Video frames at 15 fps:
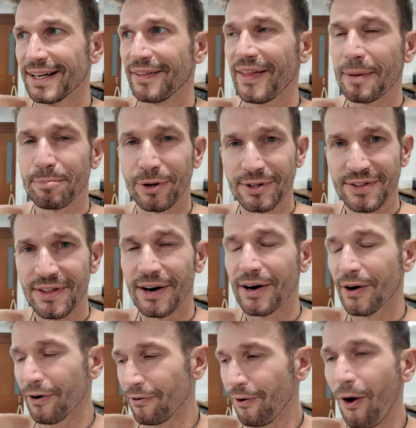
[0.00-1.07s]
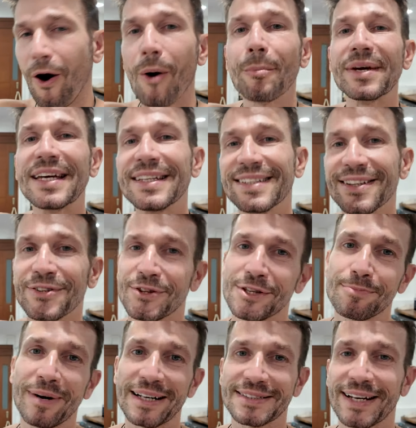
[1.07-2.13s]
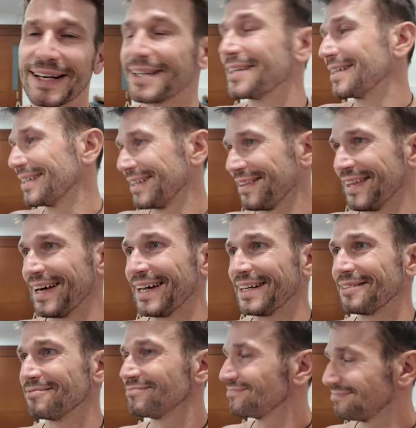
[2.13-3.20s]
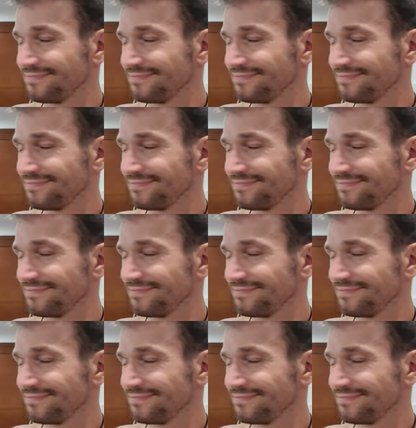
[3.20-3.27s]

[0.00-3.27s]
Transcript: they put the raw meat into the pad thai, then